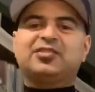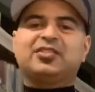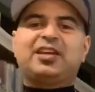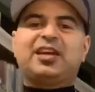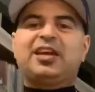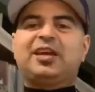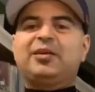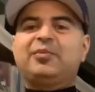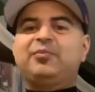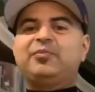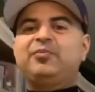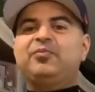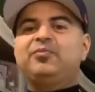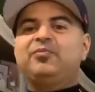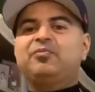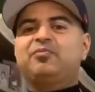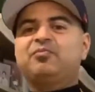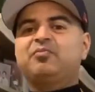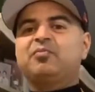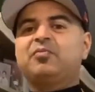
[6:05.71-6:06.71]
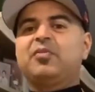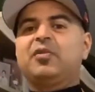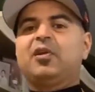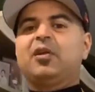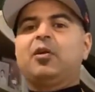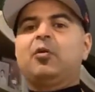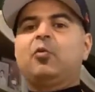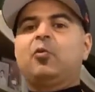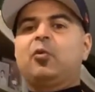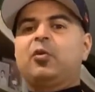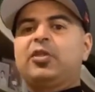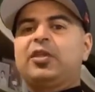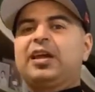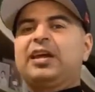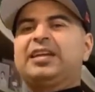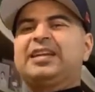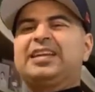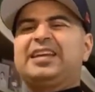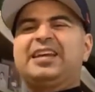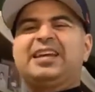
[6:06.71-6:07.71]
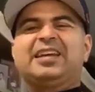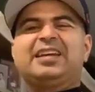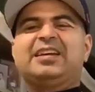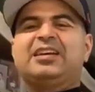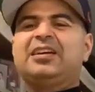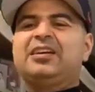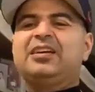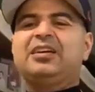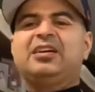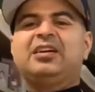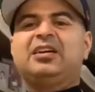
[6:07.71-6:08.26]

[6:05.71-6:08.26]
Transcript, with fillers: game with that kick